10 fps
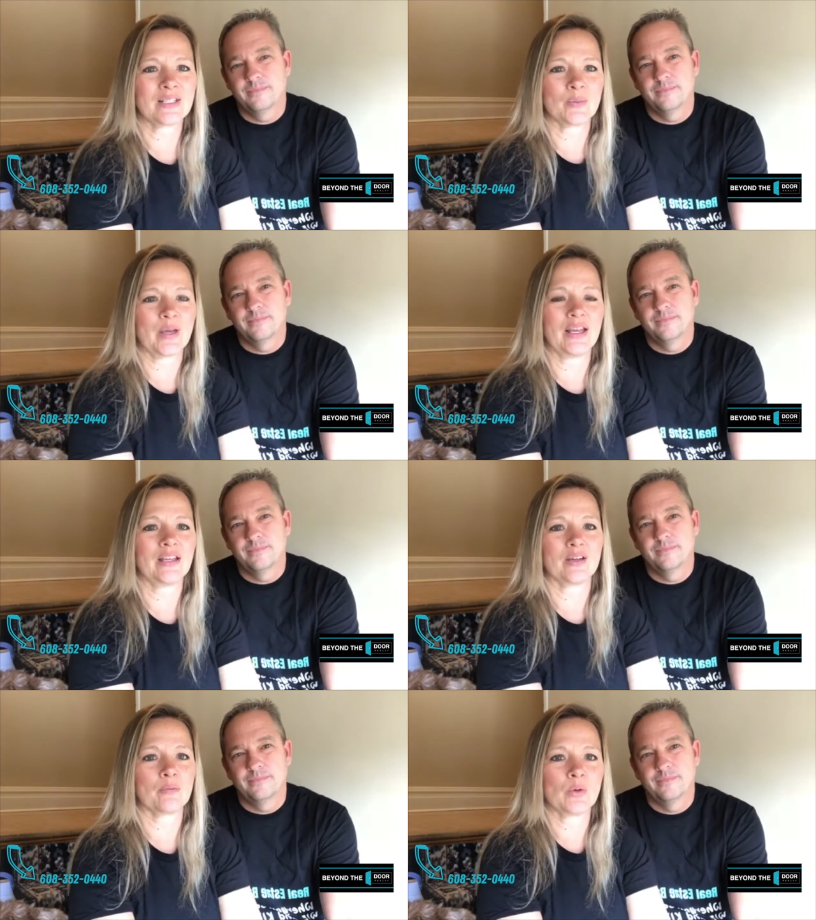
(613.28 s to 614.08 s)
Speaker 1: are paying
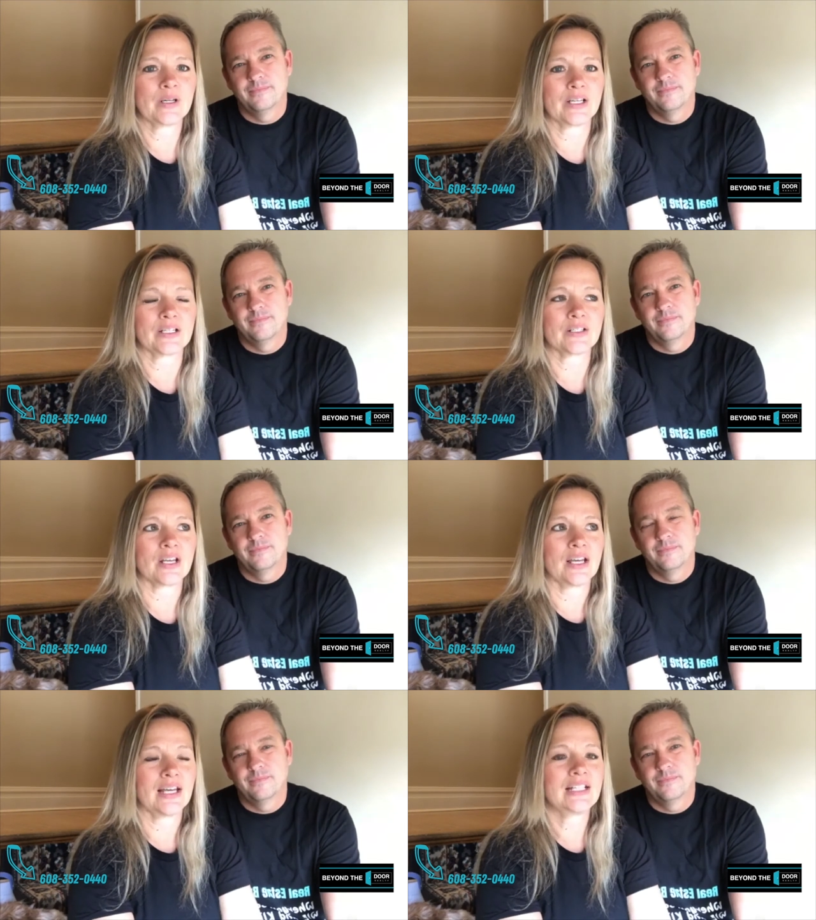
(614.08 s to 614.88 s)
your mortgage,
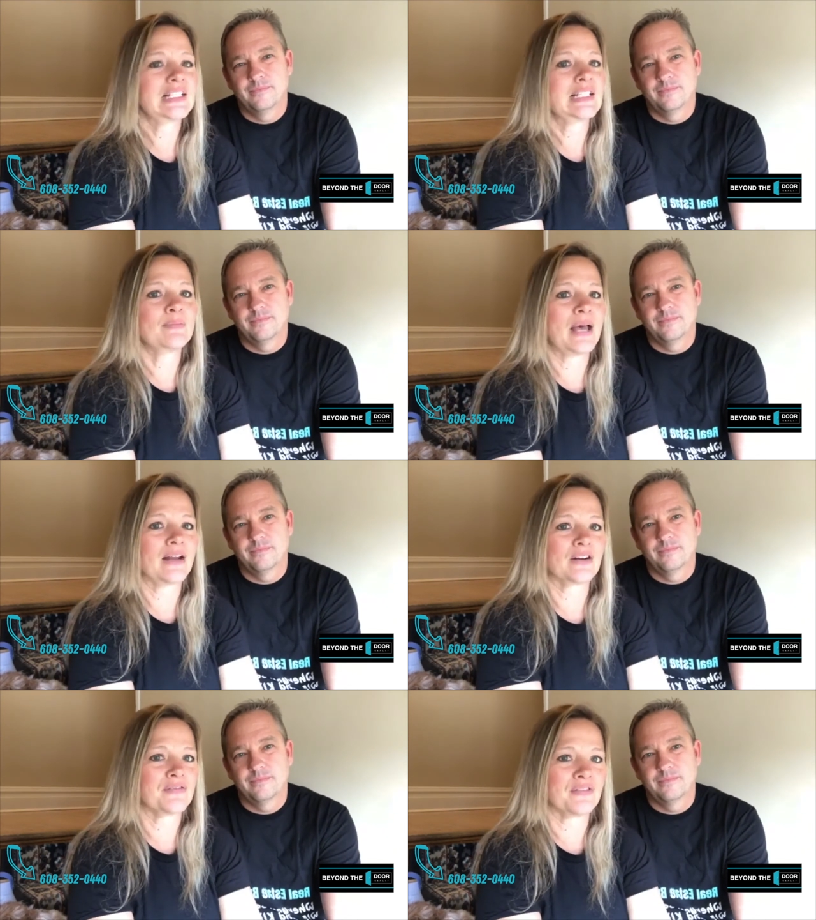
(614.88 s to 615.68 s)
it doesn't
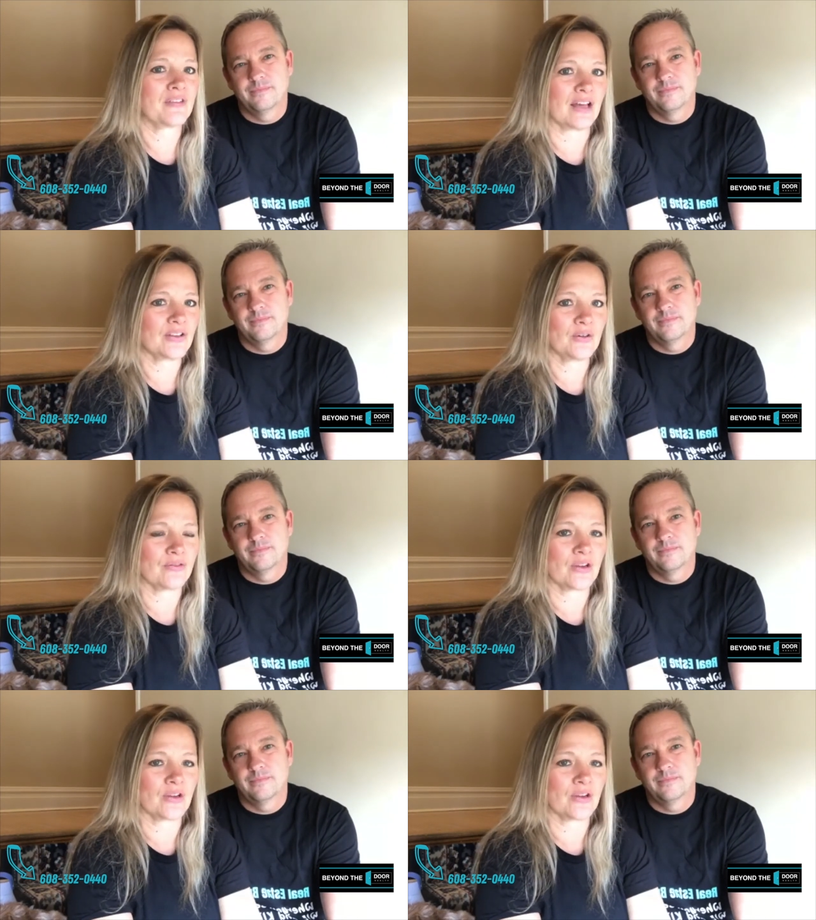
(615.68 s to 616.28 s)
matter if the value of your